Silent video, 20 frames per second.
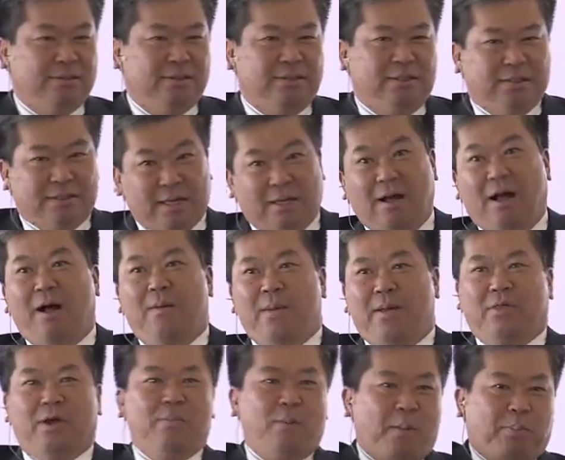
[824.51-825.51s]
It's like, oh man,
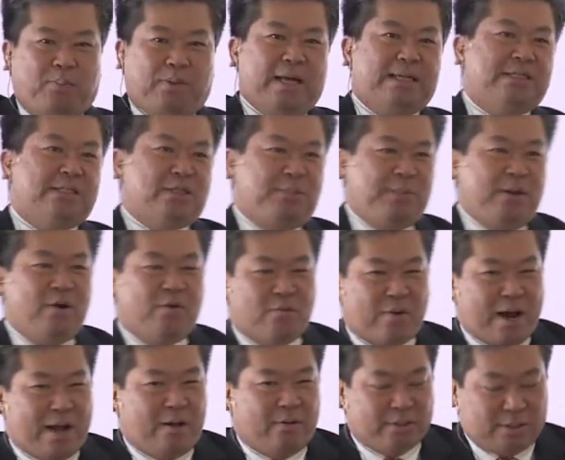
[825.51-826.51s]
they're more pleasant to be
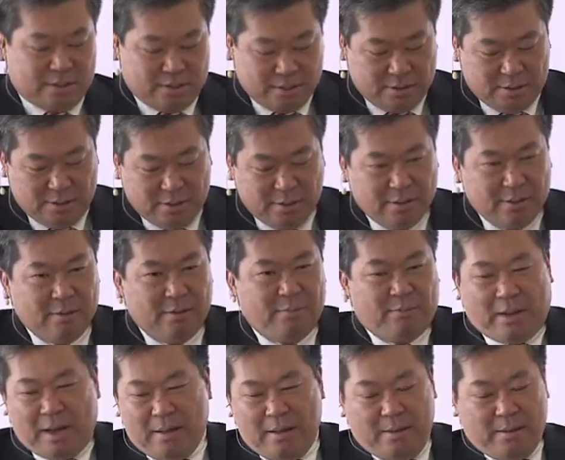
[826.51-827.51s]
around. My,
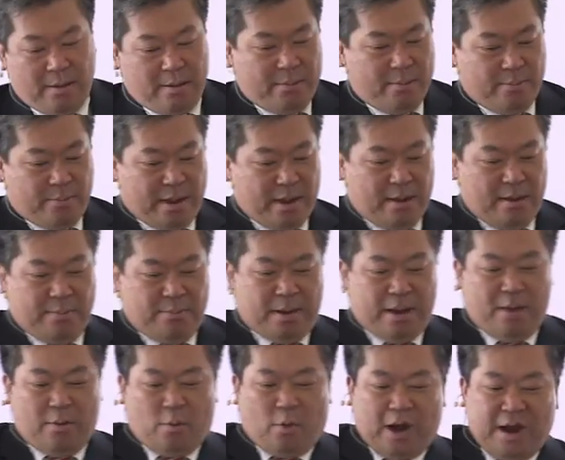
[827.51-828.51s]
uh, my, my
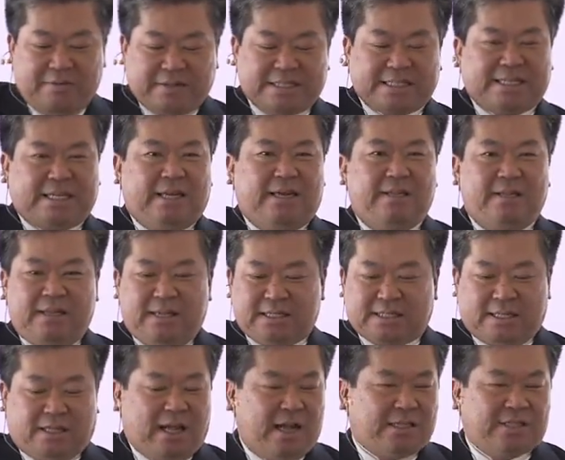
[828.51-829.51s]
wife's skin is a
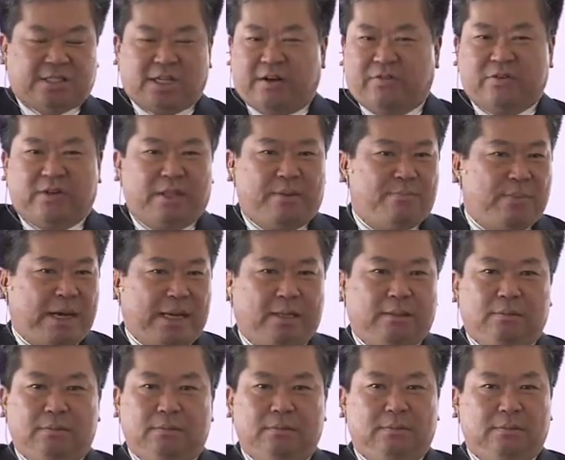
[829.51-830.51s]
lot softer than mine.
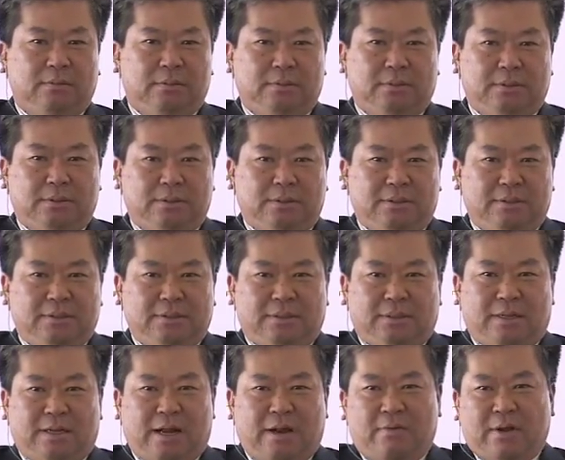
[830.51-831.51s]

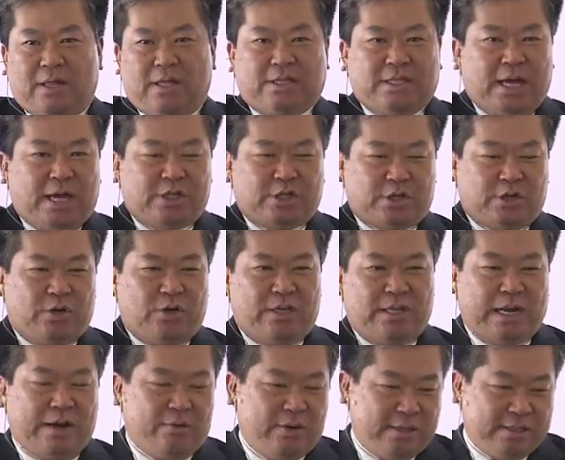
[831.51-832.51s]
I'd rather touch her than
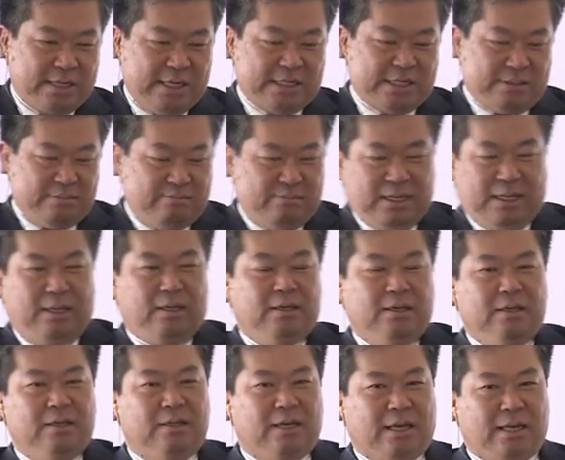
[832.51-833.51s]
I would touch me.
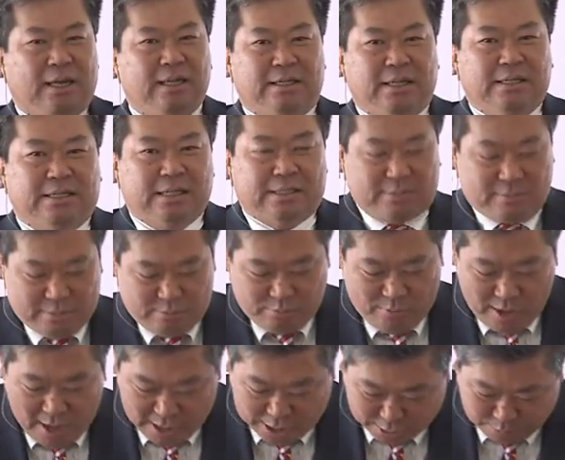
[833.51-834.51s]
Like, it, it's just
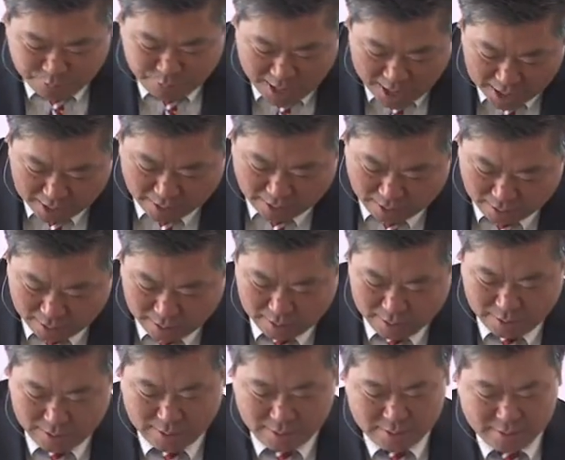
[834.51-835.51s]
much better.
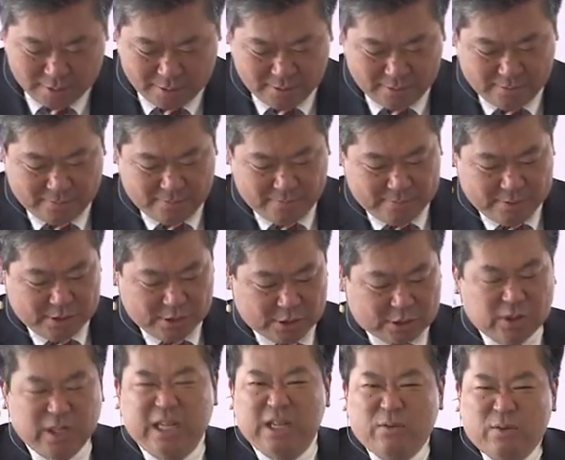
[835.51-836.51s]
So
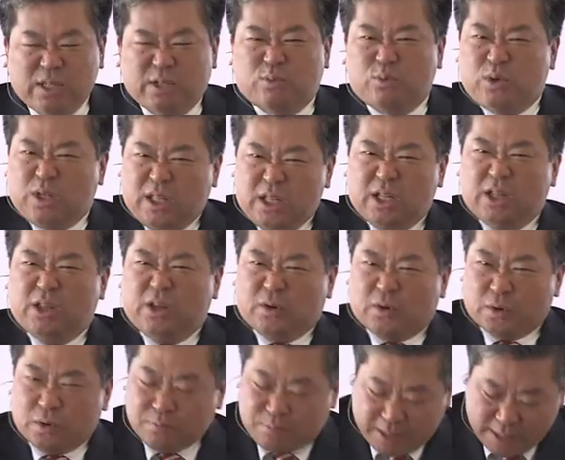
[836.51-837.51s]
he was really
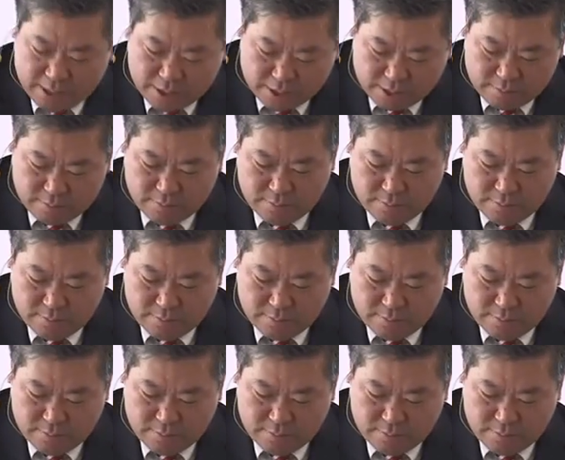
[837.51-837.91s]
allured by them.